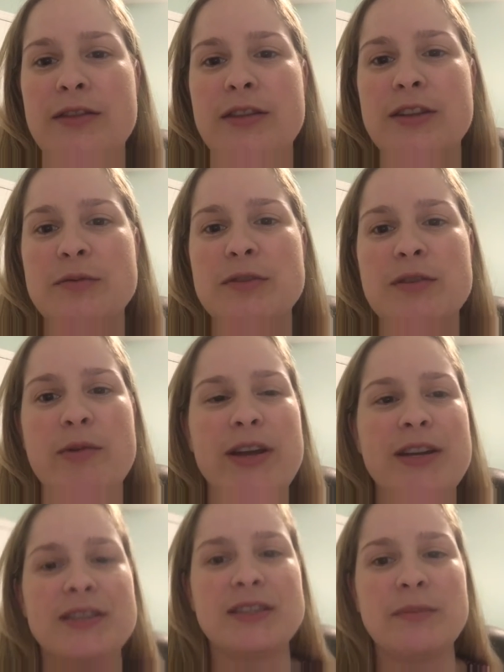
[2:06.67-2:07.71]
This was a way
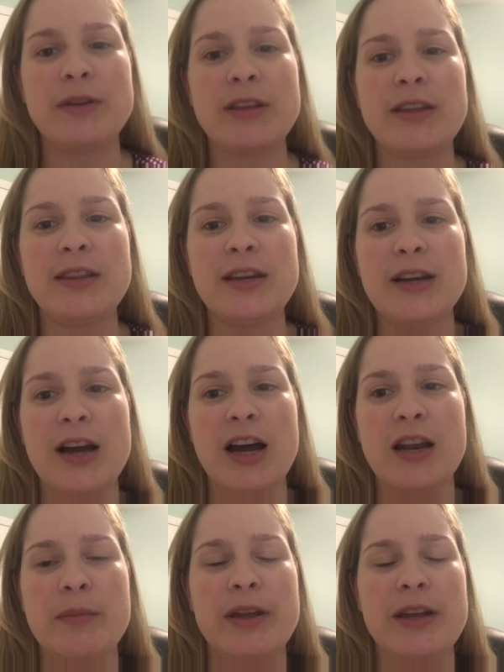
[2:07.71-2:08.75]
to stimulate the
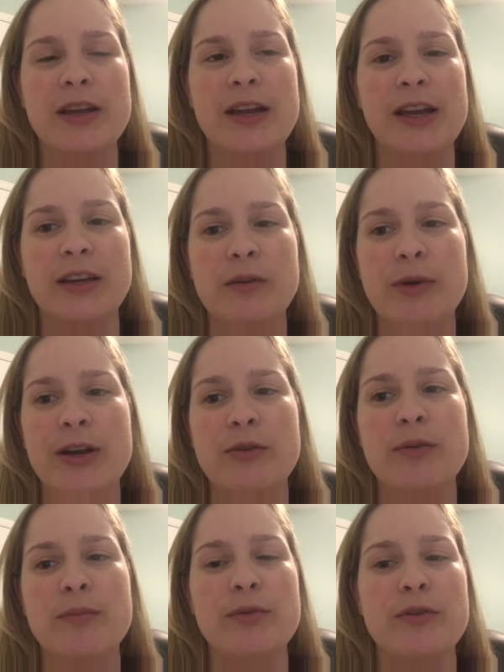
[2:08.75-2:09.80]
economy and a way to
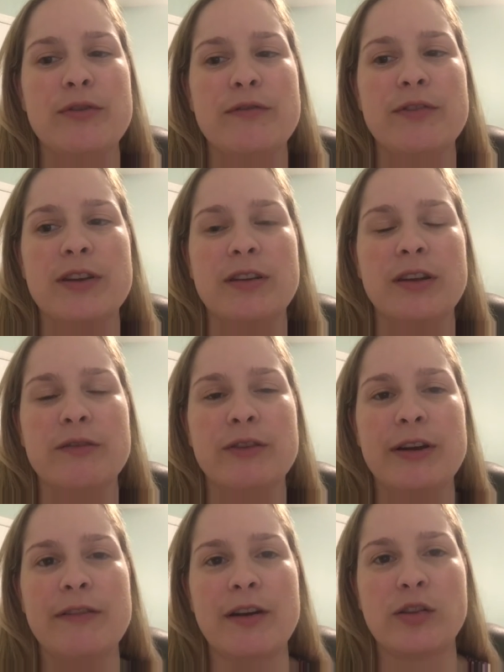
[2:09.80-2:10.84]
improve the
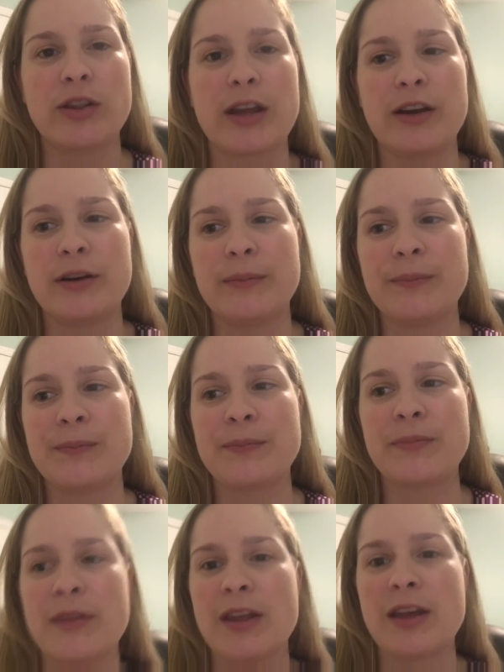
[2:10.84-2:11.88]
delivery of health care.
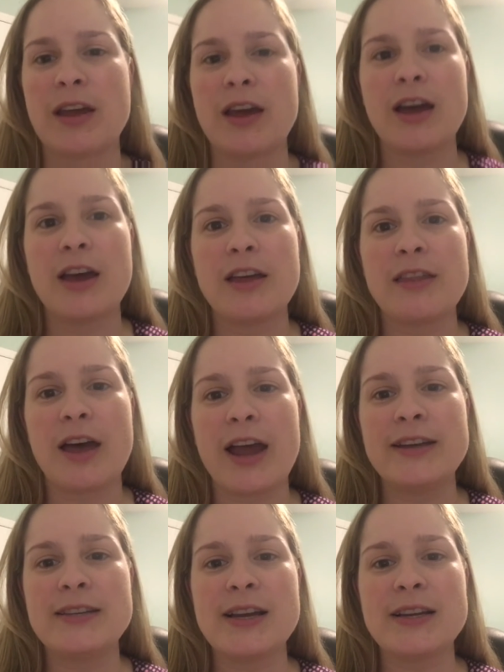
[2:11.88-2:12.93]
The
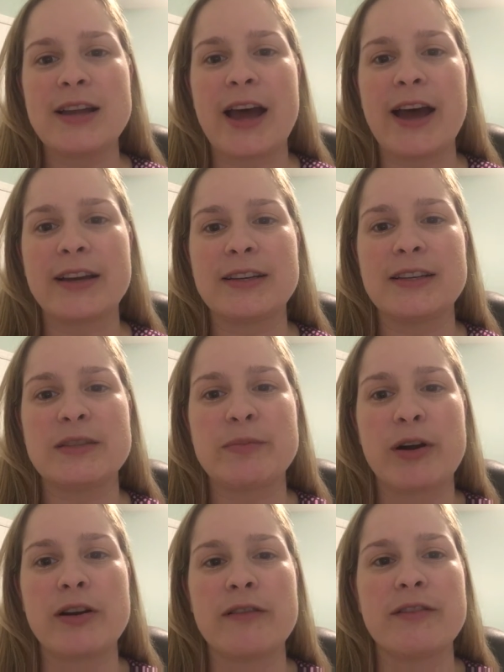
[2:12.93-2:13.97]
HITECH Act is
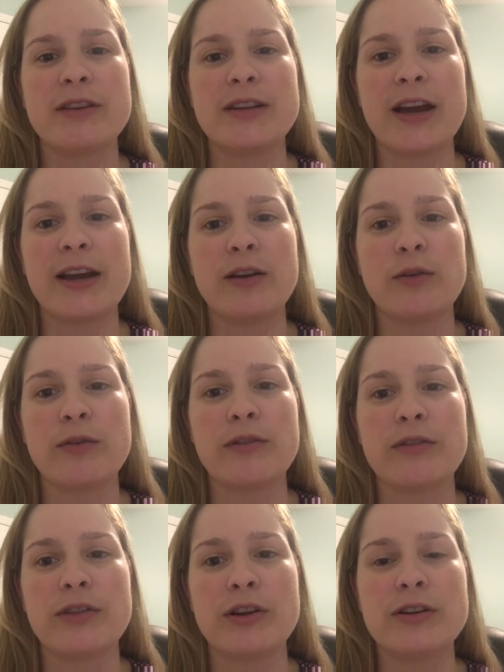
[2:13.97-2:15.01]
part of the Title
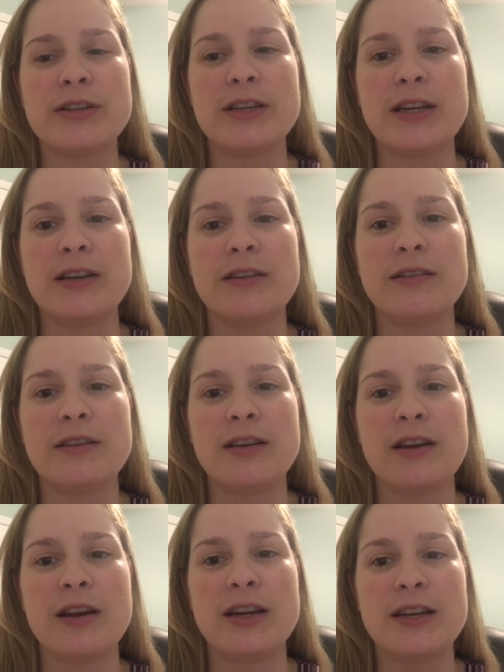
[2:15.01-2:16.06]
13
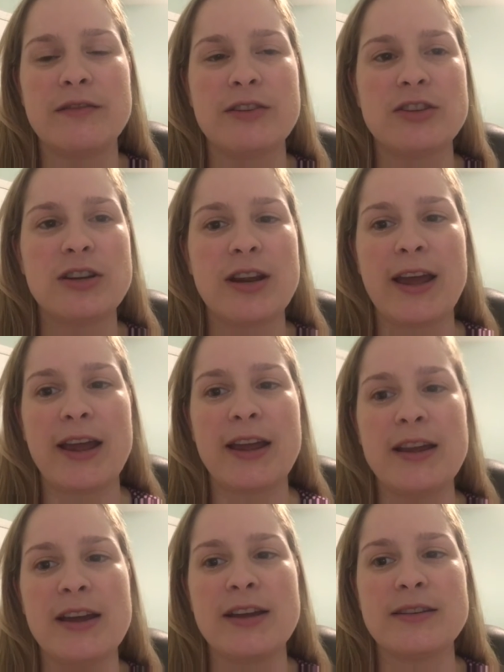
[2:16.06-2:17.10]
in Division
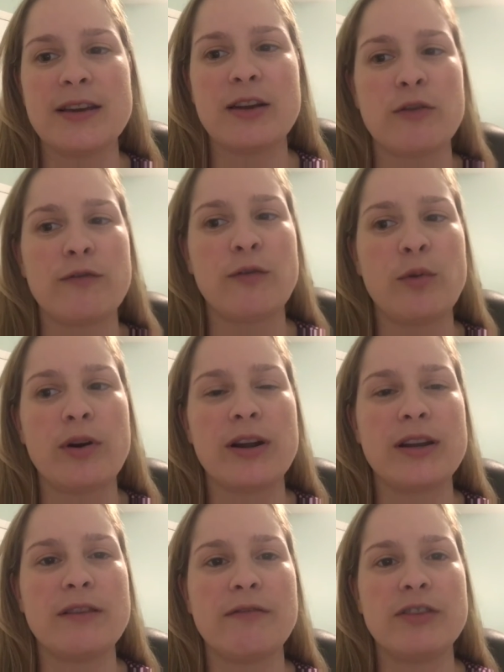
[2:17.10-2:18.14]
A and Title 4
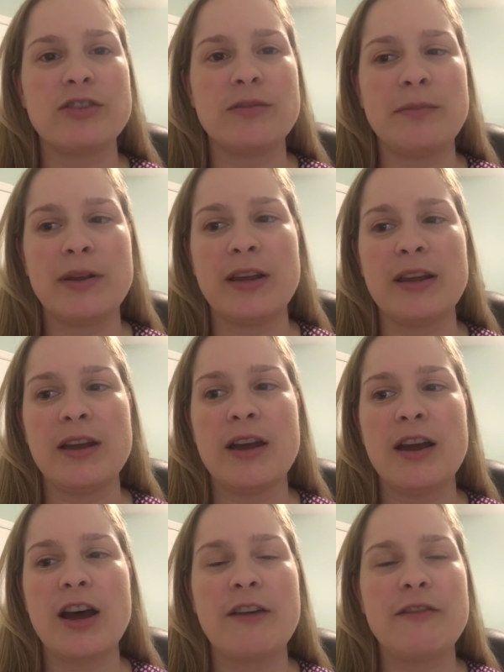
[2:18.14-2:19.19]
in Division B
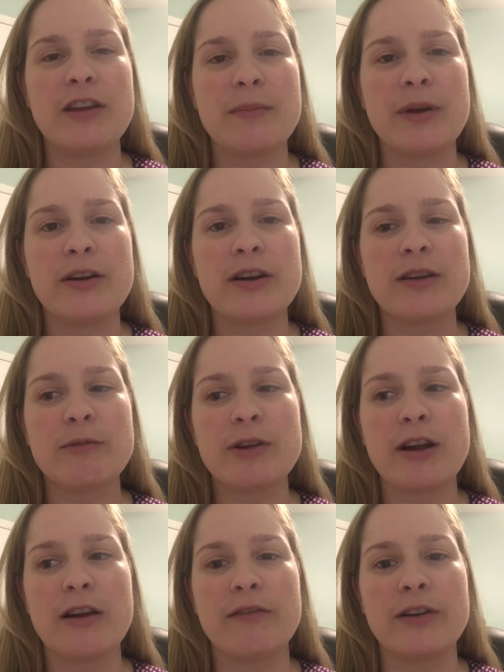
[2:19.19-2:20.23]
of the American
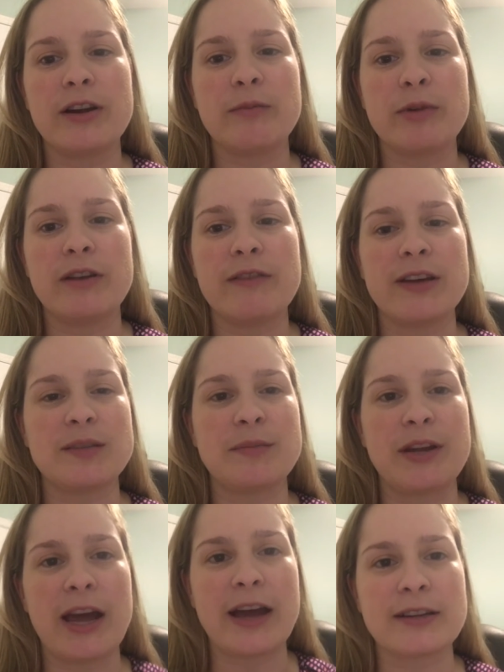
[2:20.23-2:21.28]
Recovery and
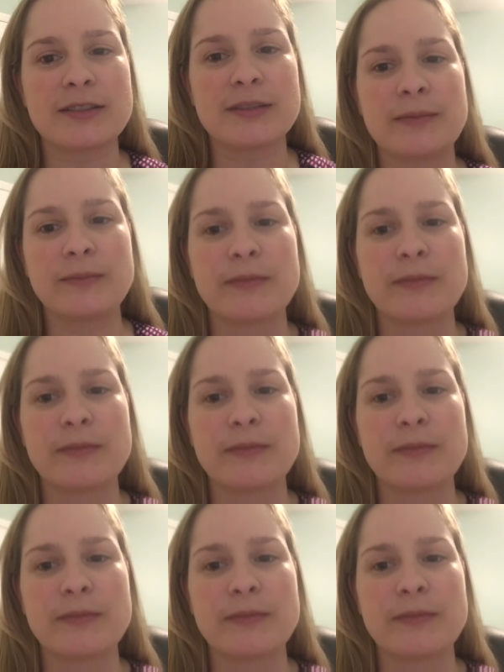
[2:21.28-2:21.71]
Reinvestment Act.